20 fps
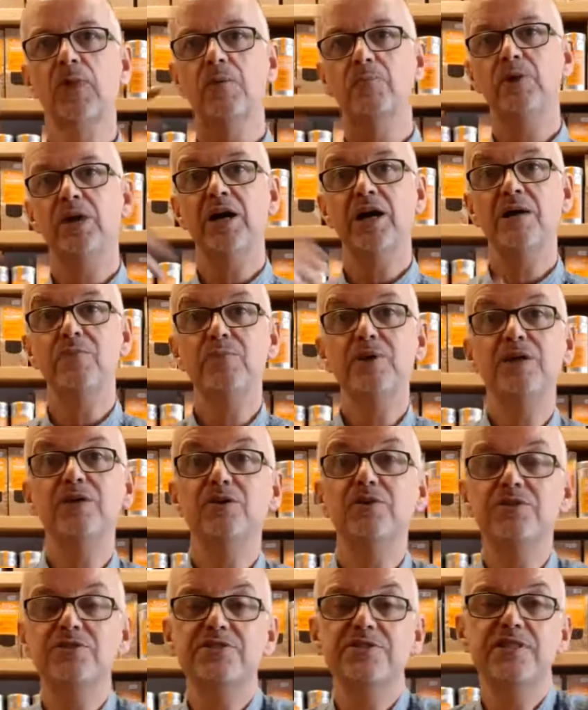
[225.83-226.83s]
Behind me you
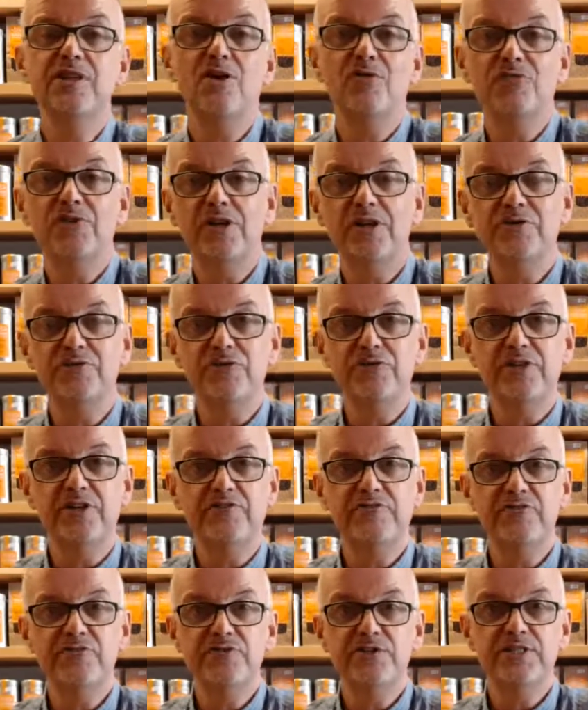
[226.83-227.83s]
can see over 100
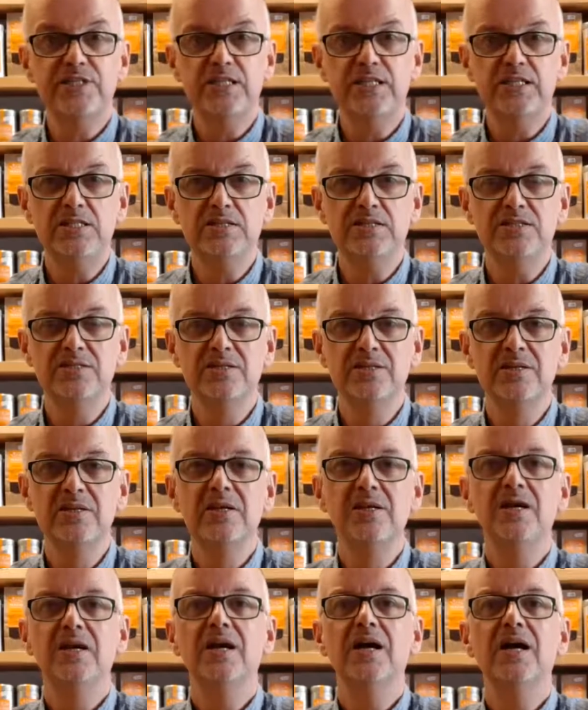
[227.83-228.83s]
different teas.
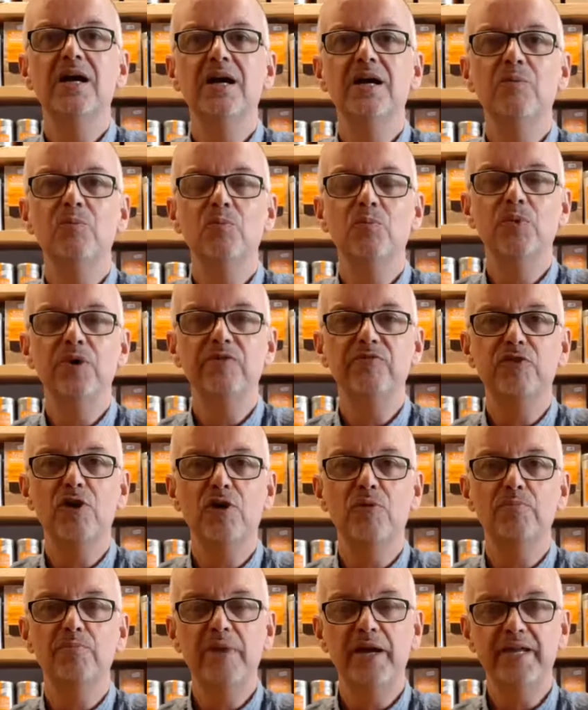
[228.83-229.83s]
We've
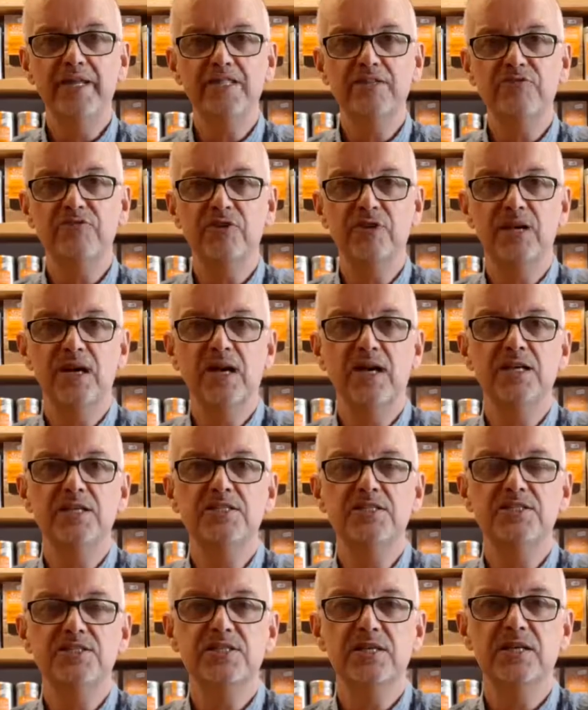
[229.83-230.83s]
got many different
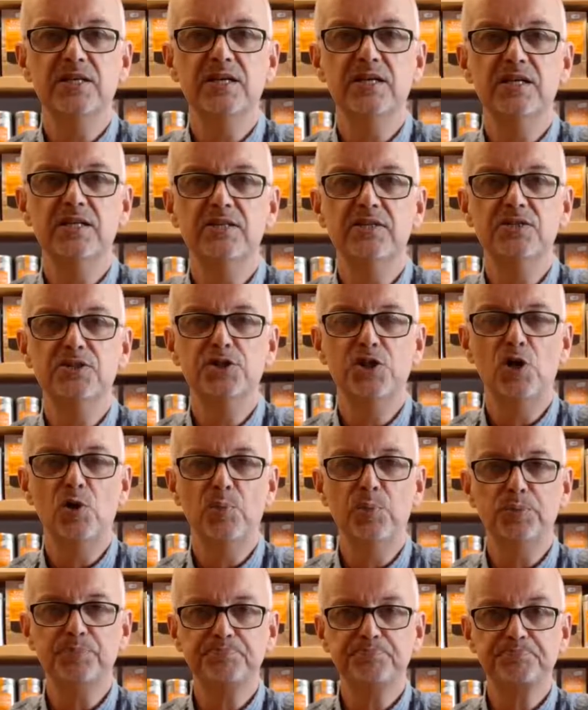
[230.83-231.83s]
kinds in the
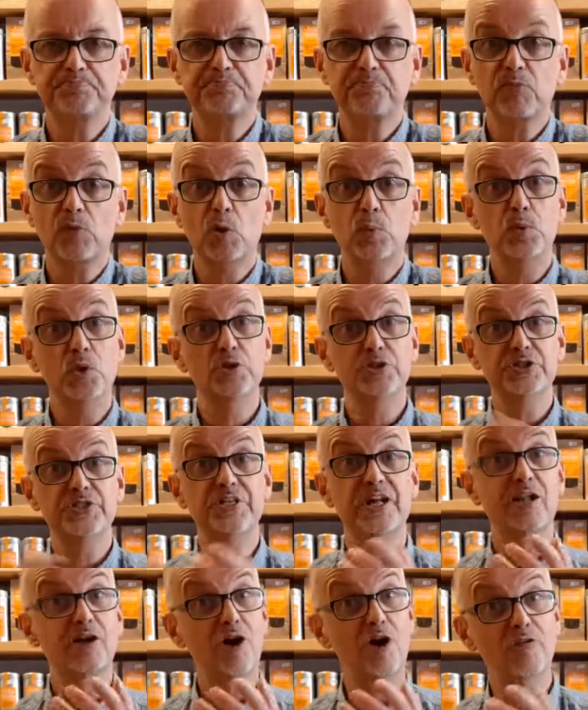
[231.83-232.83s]
shop. We also
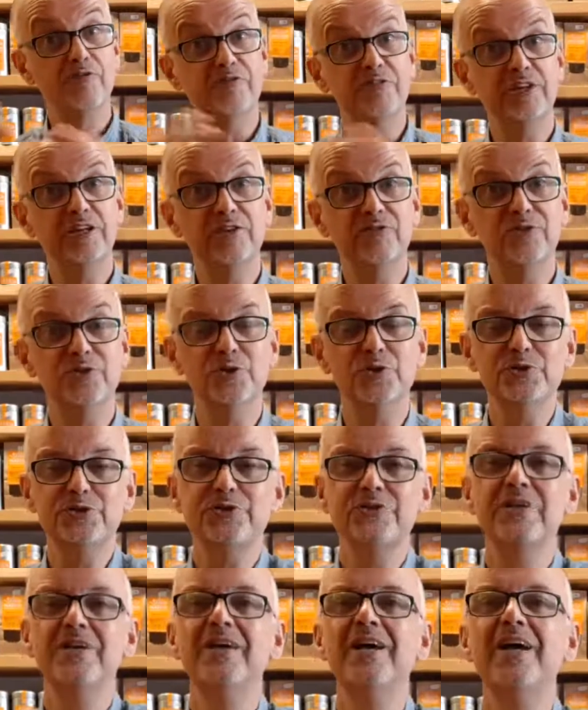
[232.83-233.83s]
sell coffee, of course,